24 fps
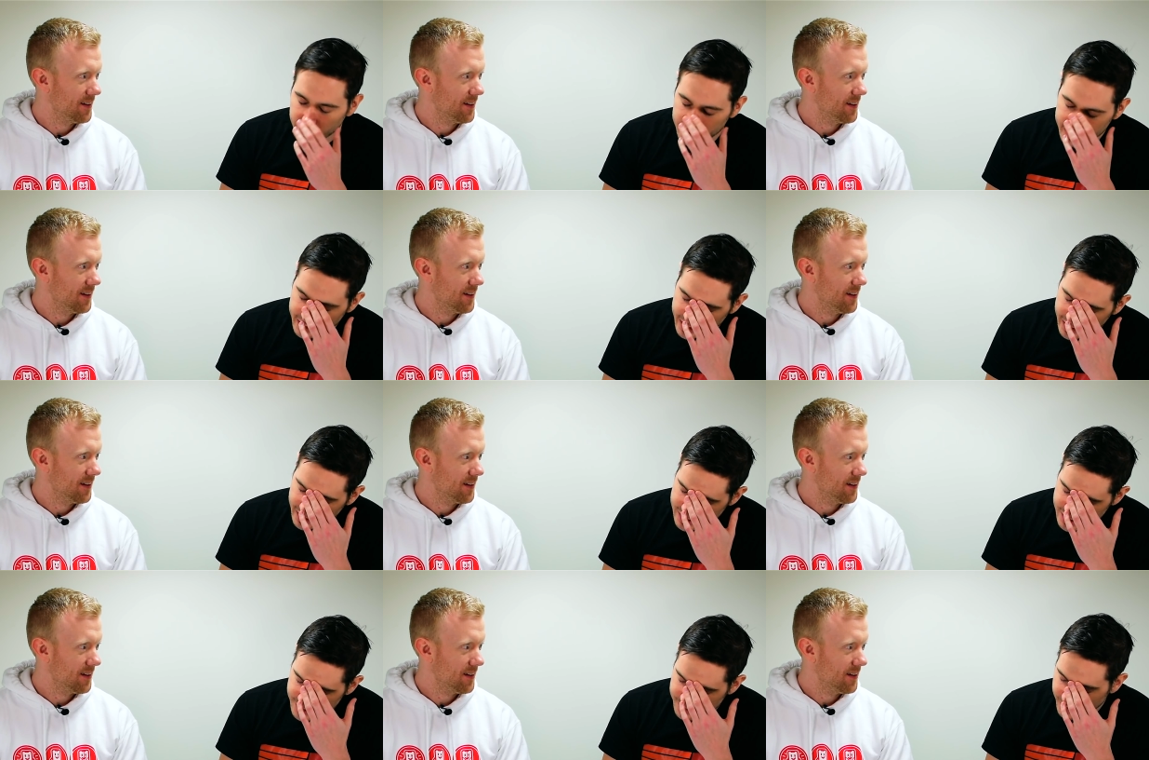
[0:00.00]

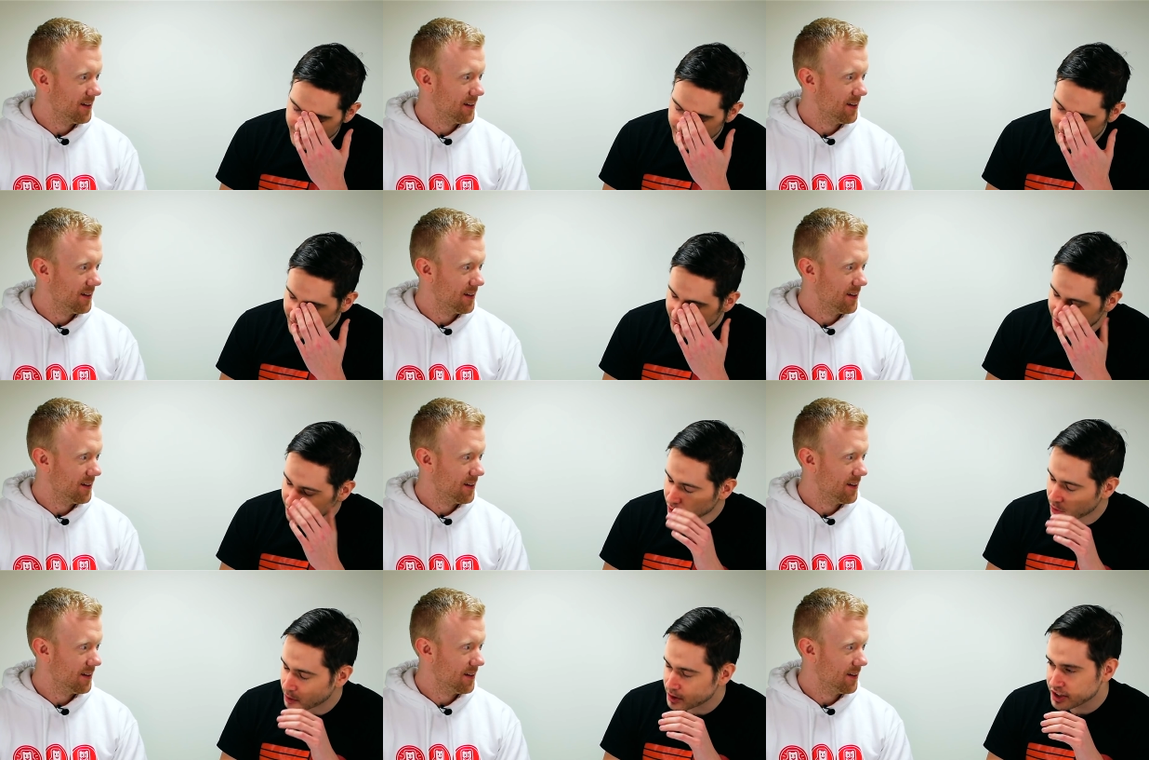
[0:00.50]
Speaker 1: already has
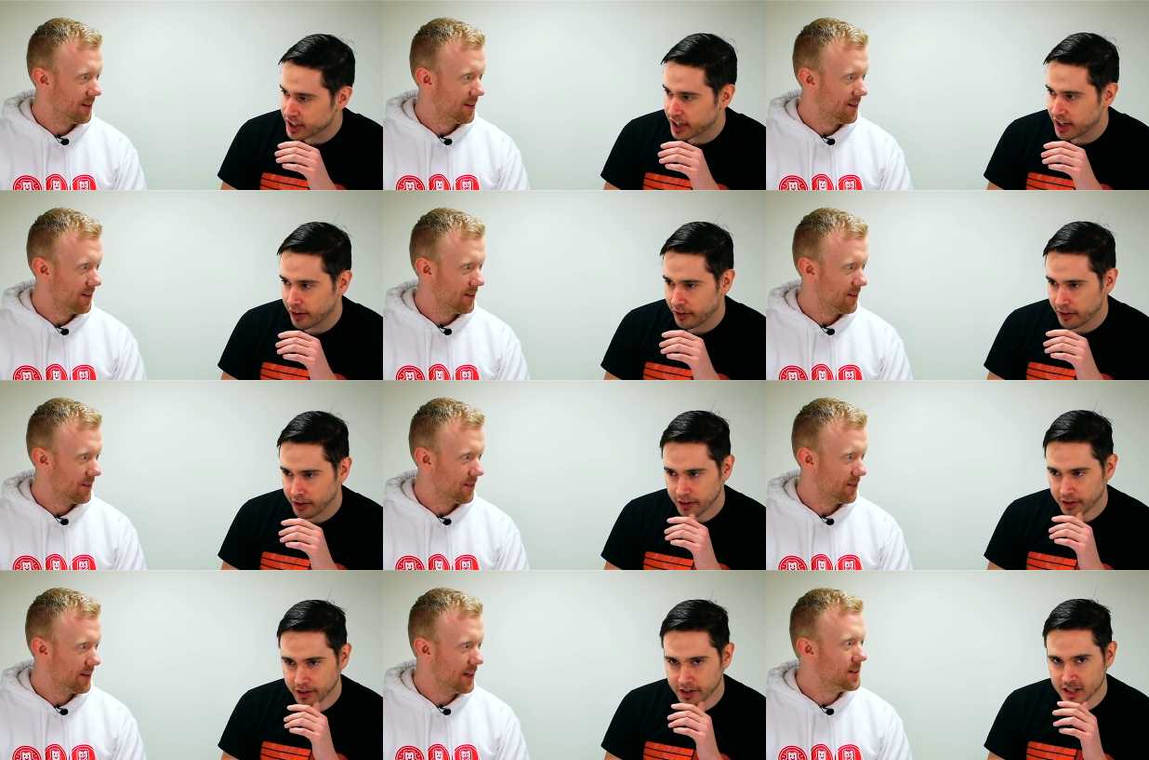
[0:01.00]
5. I don't know which
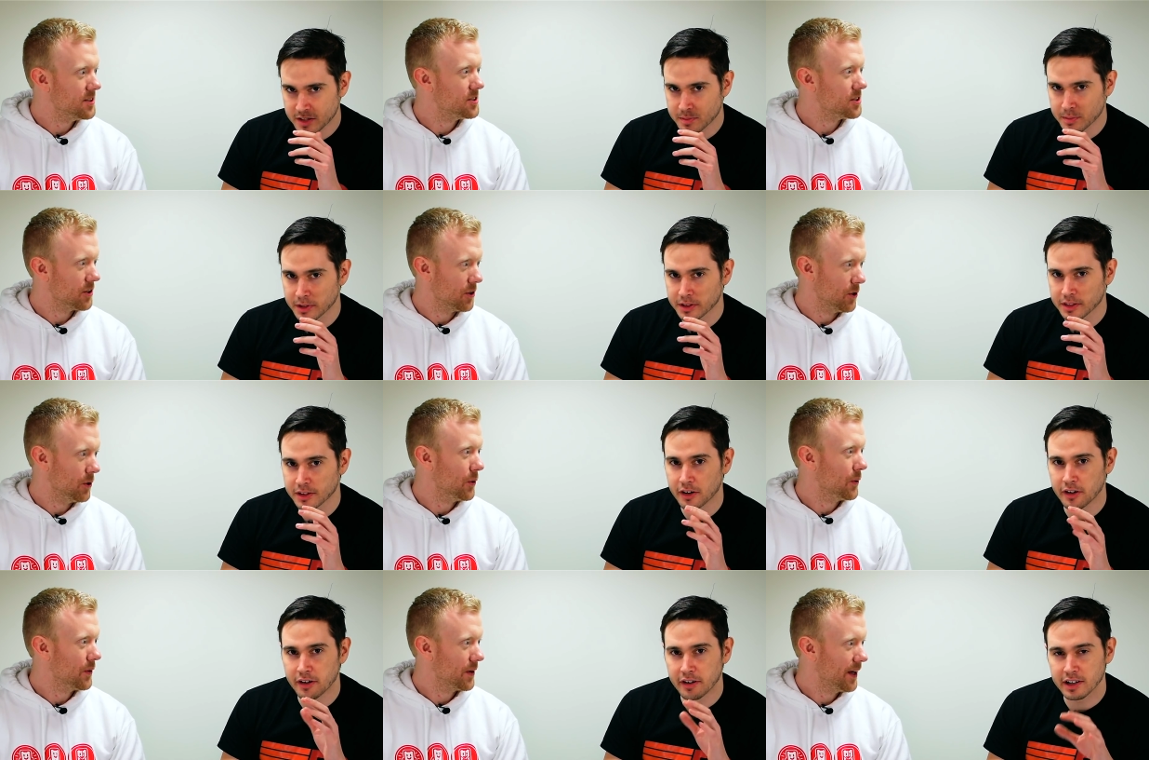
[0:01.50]
carrier it is,
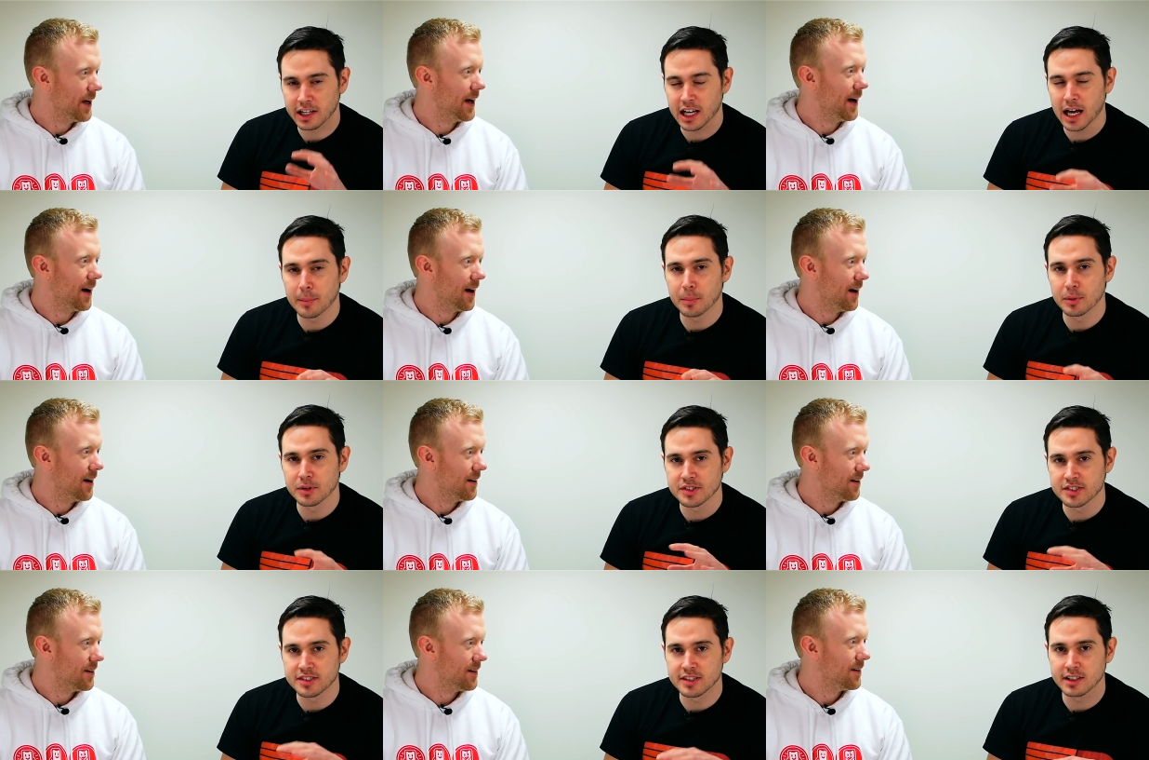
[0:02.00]
but there are a yeah.
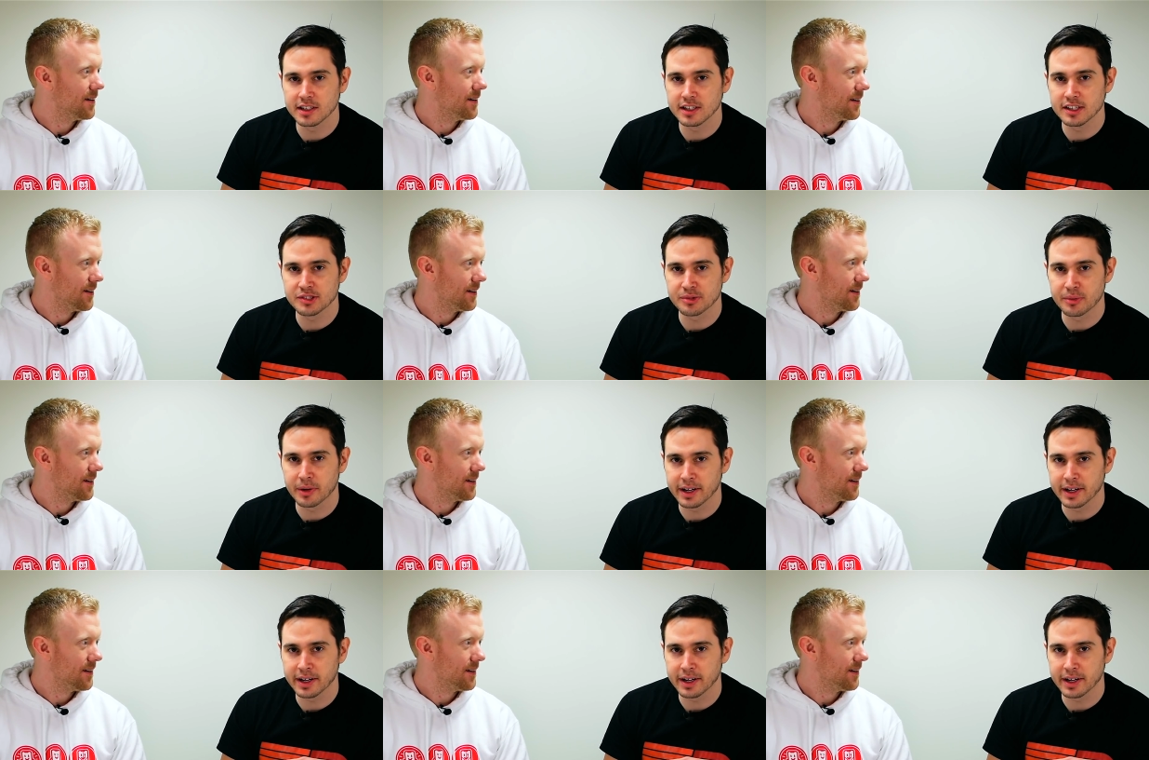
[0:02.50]
couple cities